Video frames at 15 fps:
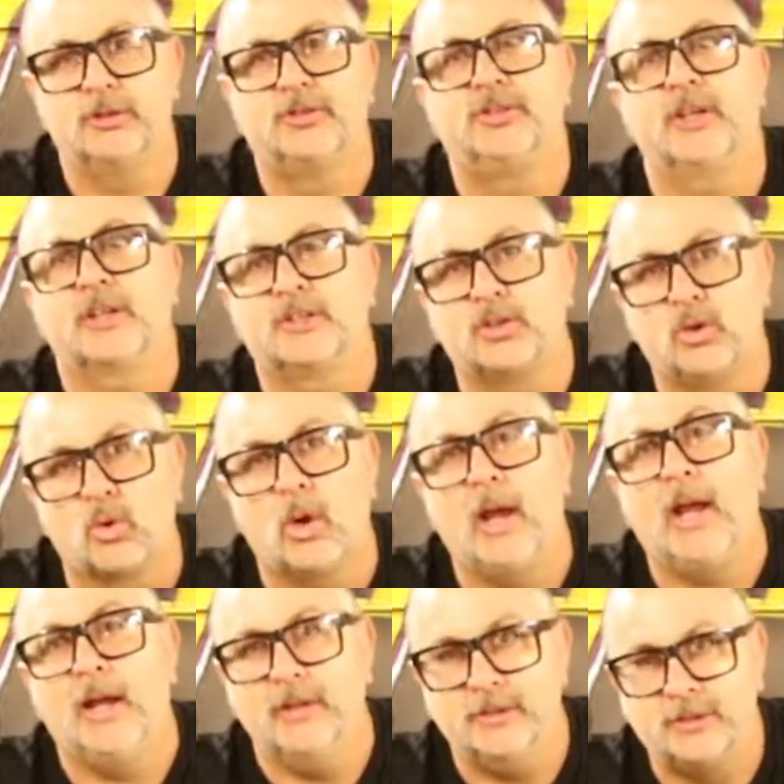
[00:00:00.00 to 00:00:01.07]
6
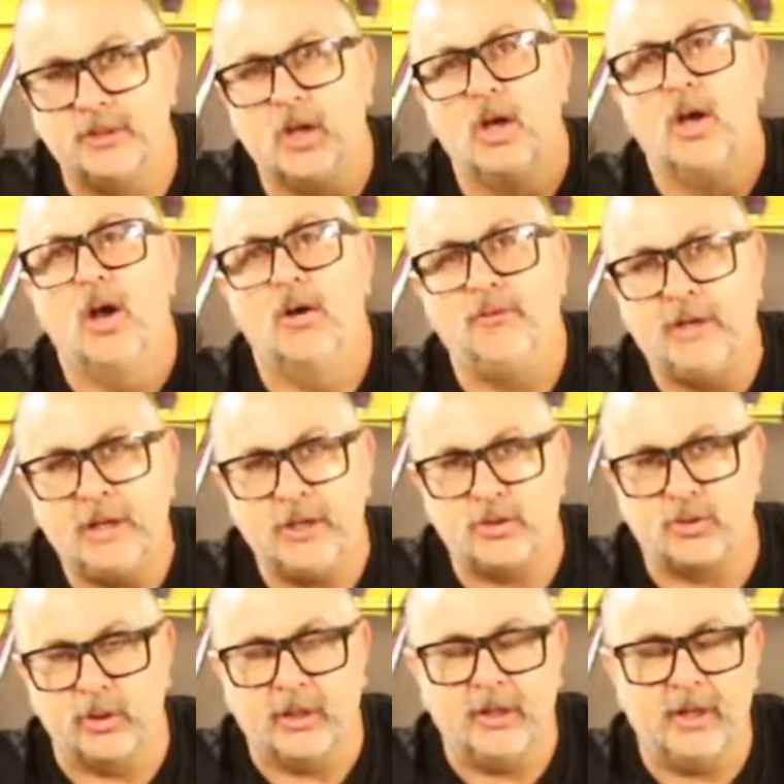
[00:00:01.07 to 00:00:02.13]
grades of heat
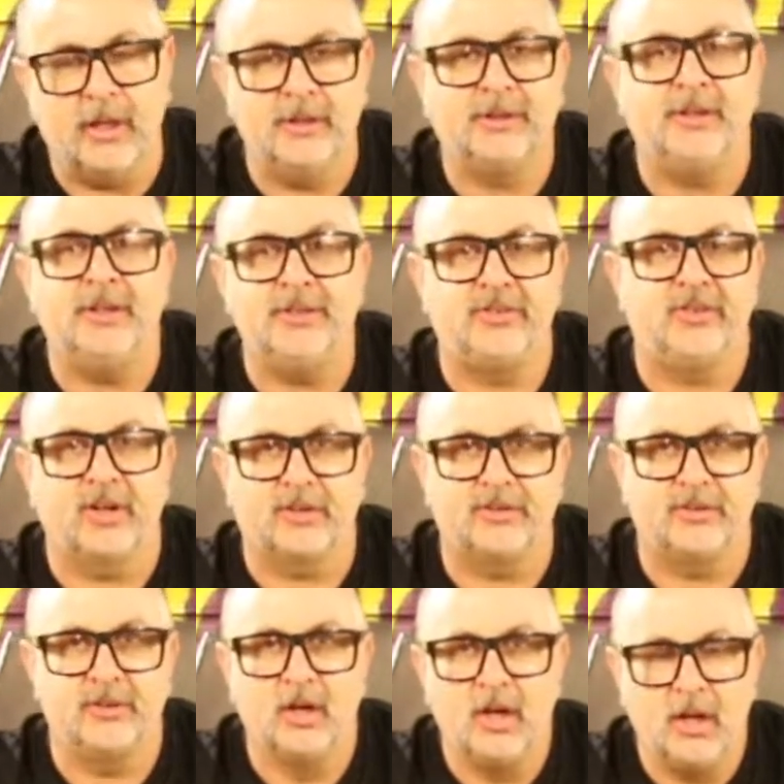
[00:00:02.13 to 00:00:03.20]
treat, and
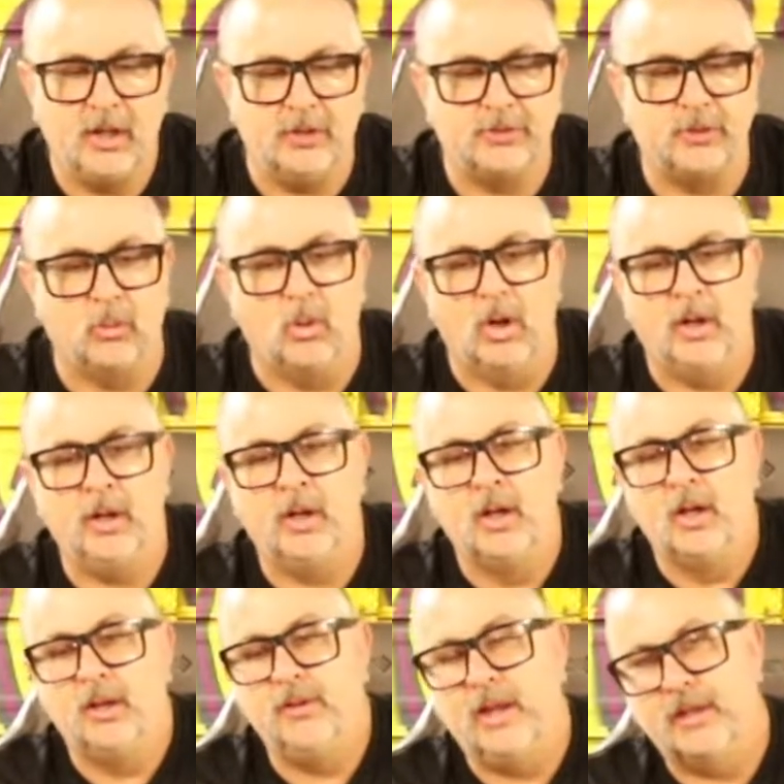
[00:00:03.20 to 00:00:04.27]
T6 is the one
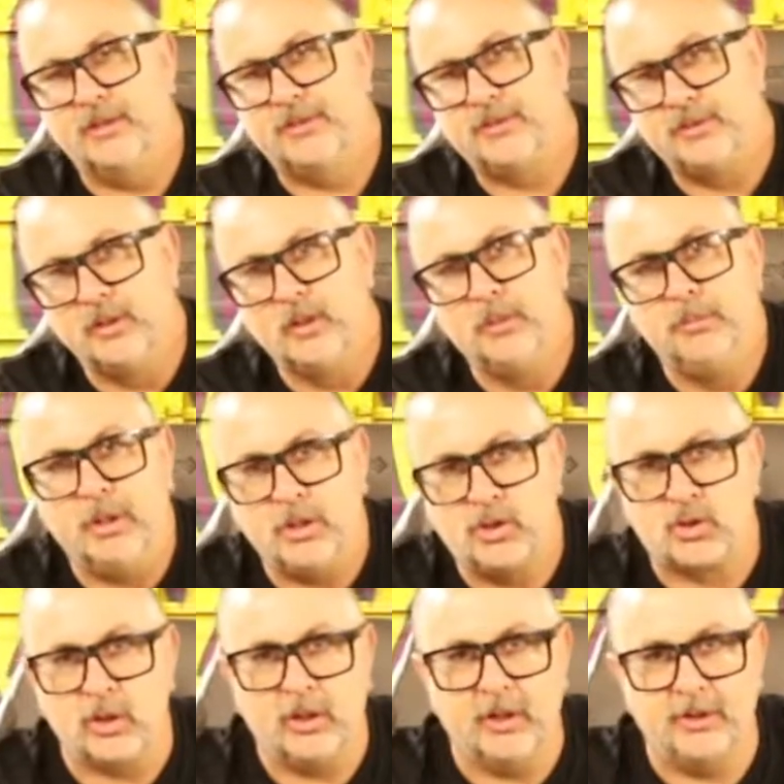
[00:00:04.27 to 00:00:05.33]
that has been
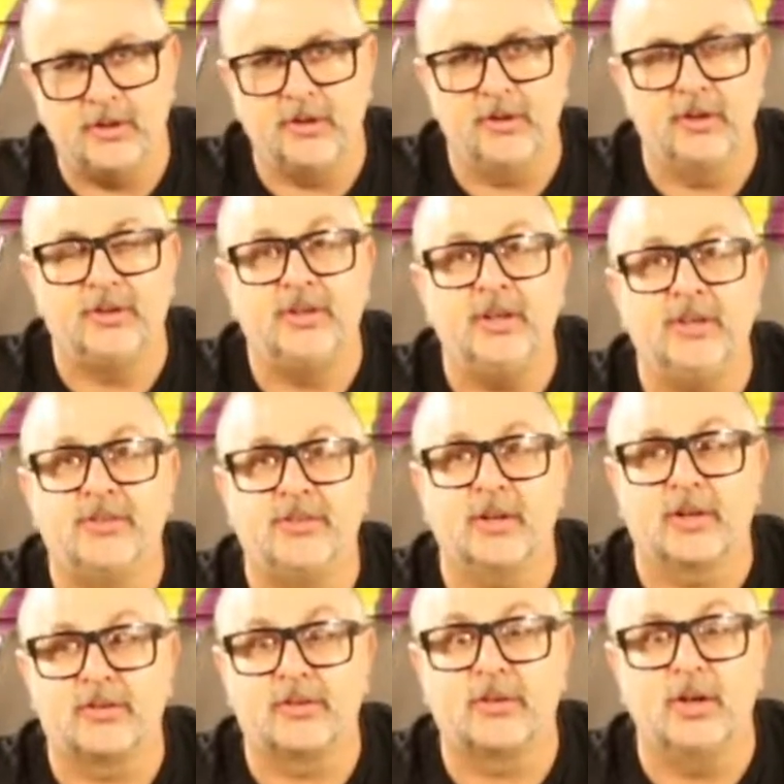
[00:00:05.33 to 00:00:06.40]
treated to the
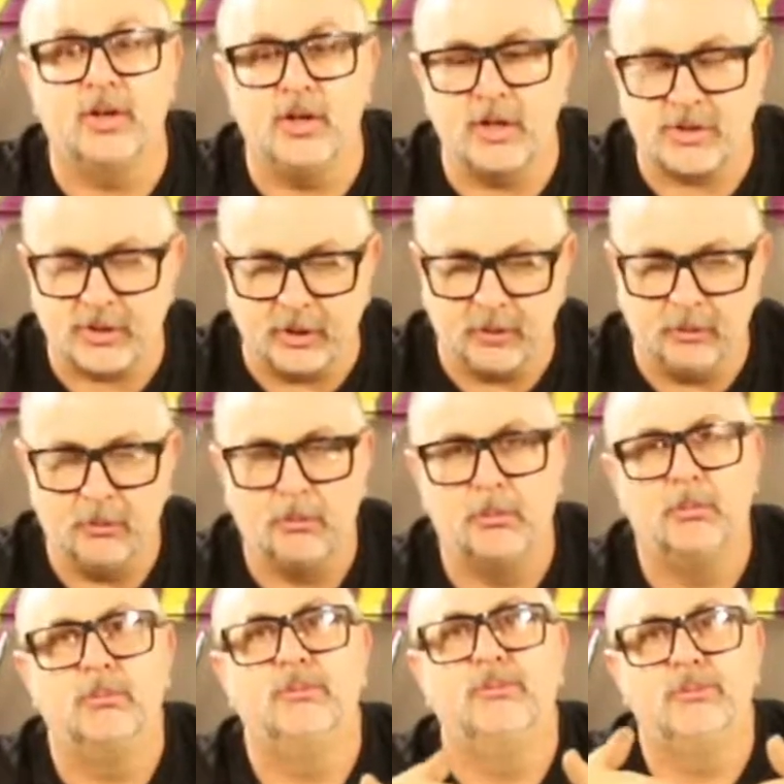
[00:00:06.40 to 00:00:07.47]
T6 condition.
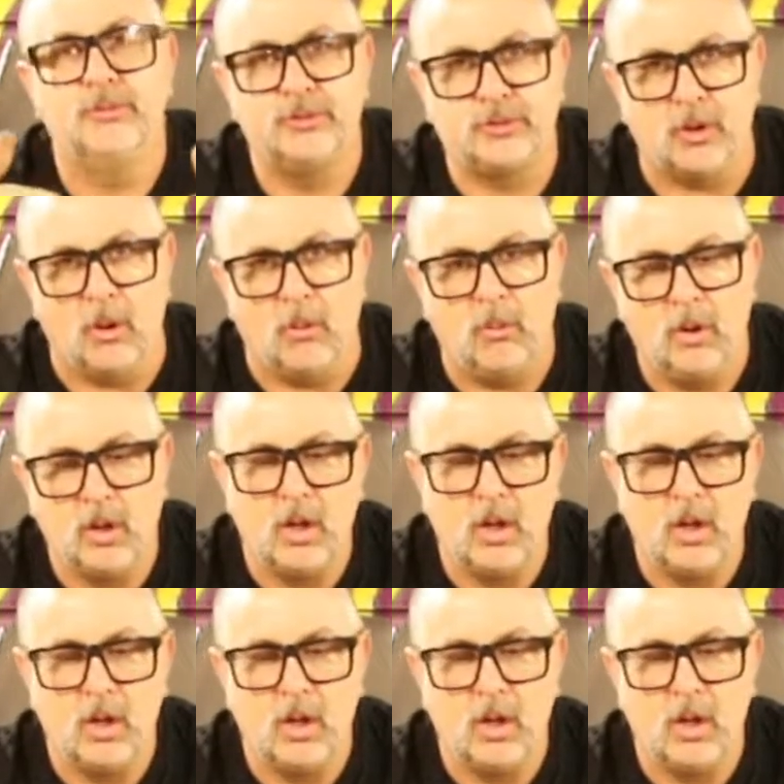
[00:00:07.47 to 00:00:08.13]
So